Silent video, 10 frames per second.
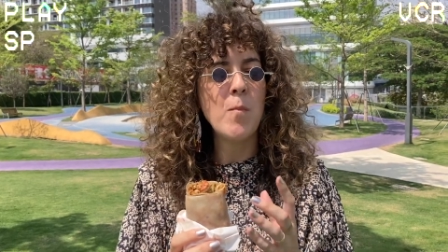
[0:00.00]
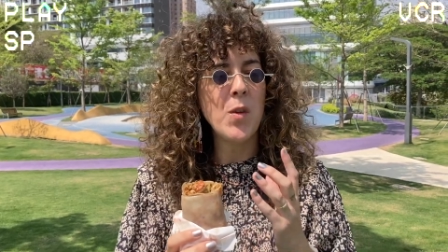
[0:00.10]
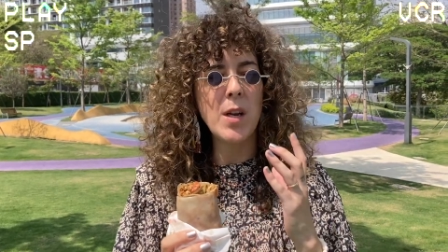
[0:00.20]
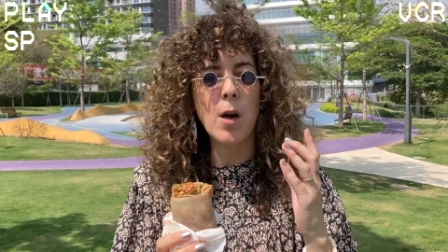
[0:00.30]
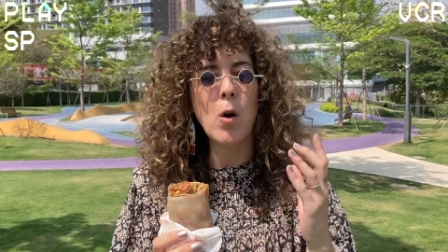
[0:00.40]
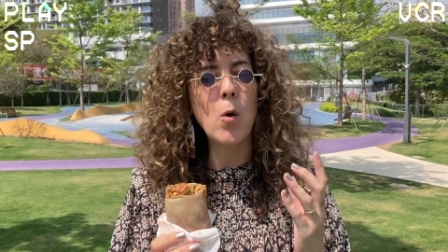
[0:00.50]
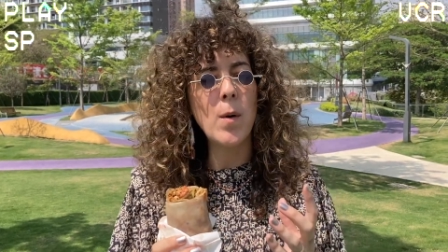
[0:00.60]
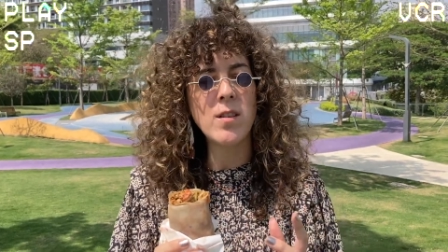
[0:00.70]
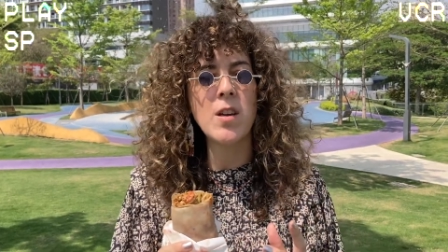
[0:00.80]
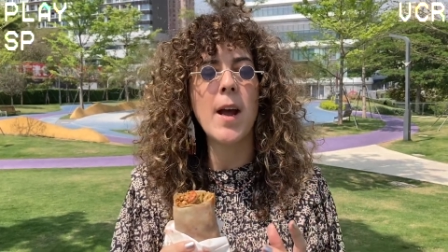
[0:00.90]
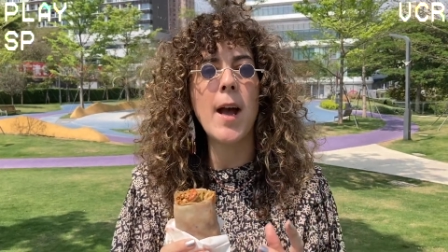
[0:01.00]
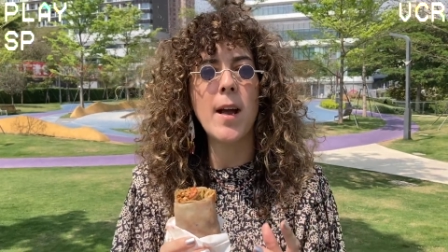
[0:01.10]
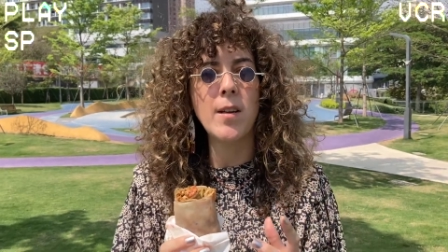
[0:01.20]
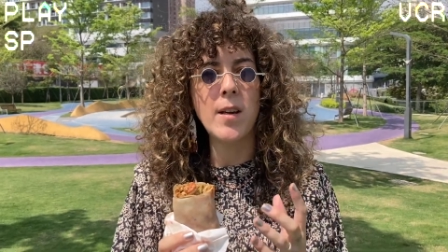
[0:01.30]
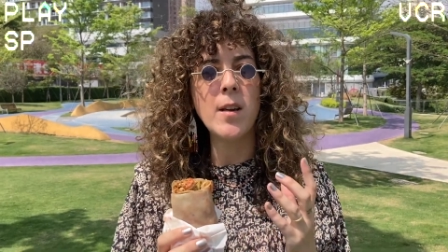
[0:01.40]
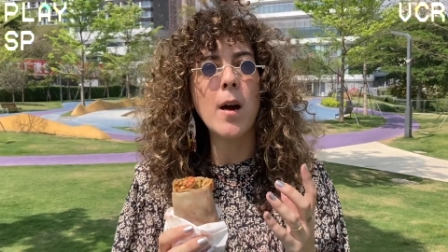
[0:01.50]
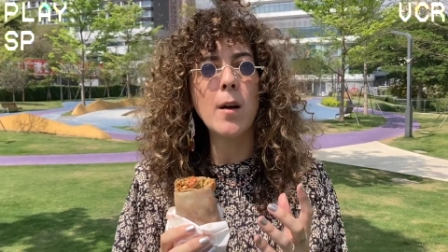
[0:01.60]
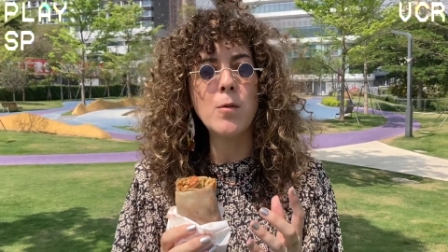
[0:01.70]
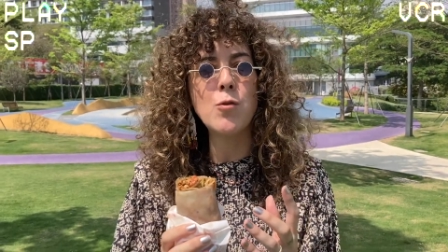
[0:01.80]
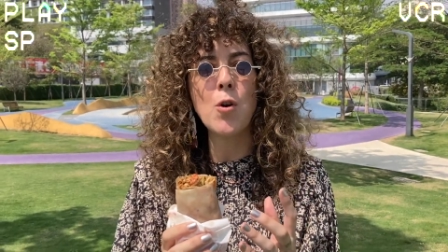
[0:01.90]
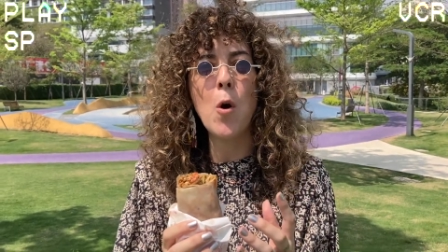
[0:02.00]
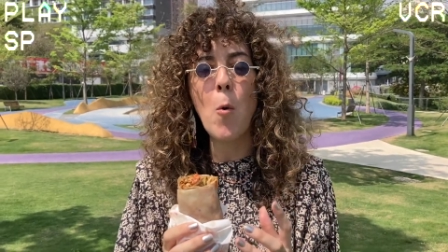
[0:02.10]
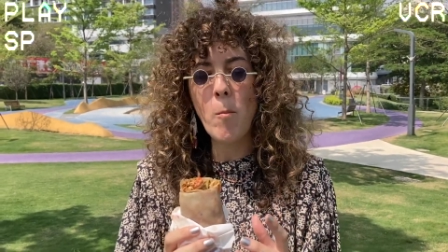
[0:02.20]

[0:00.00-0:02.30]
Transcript: that I always had in Hangzhou.